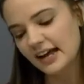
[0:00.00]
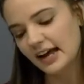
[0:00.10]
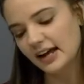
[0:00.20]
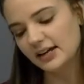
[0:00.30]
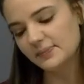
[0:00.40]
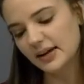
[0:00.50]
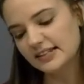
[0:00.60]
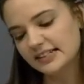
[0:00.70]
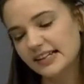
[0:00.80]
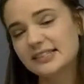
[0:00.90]
And
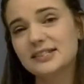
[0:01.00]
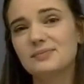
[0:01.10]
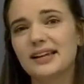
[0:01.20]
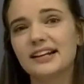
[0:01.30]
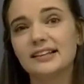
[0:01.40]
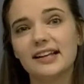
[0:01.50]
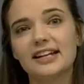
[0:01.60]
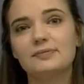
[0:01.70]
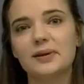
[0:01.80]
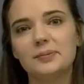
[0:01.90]
Monty gets to meet a
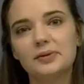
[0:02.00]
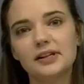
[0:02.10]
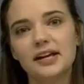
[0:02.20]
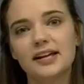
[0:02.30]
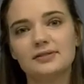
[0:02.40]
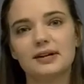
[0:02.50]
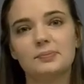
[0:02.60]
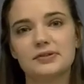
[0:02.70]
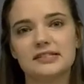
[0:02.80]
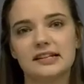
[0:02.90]
lot of people and
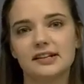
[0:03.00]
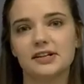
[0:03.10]
represent